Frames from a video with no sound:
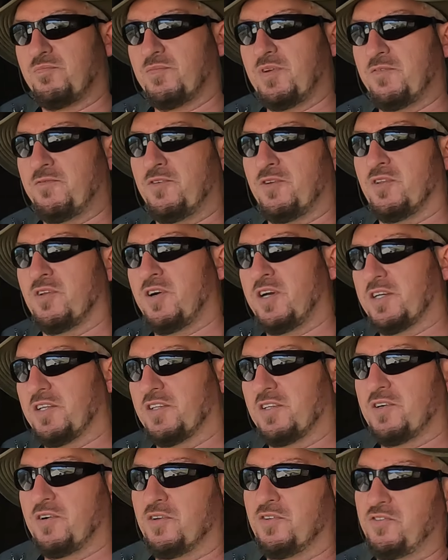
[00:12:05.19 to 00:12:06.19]
If you're
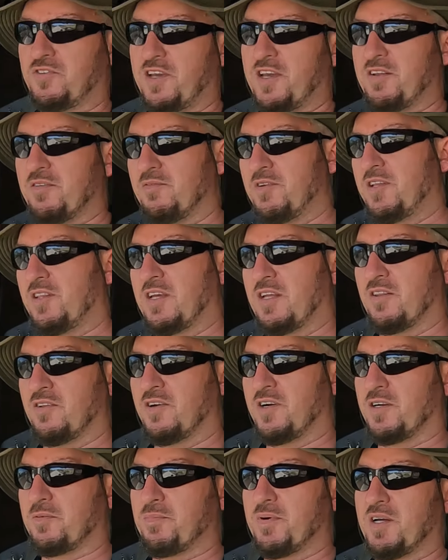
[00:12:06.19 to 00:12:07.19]
liking the content, hit that
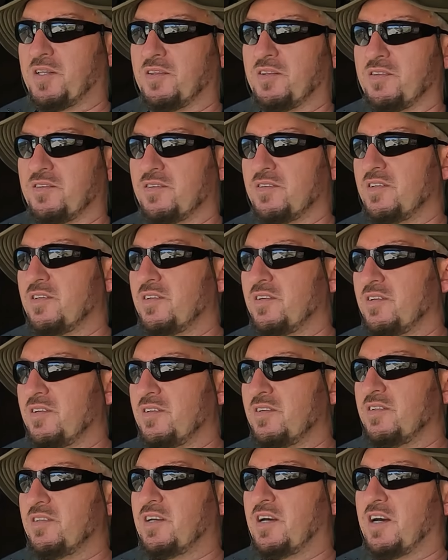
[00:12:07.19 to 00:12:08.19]
like button
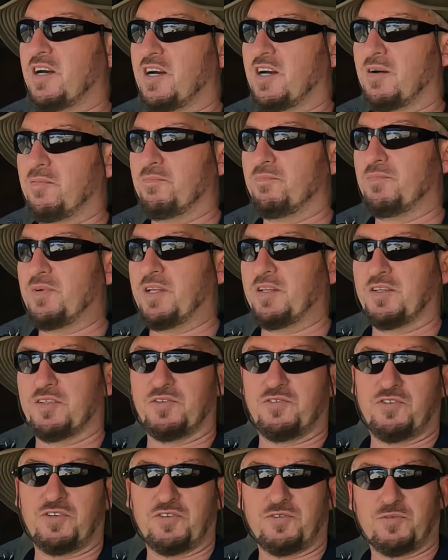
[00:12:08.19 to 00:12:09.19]
and
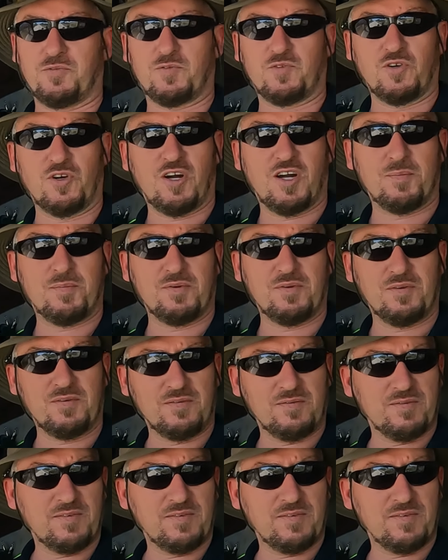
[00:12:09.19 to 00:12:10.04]
consider subscribing,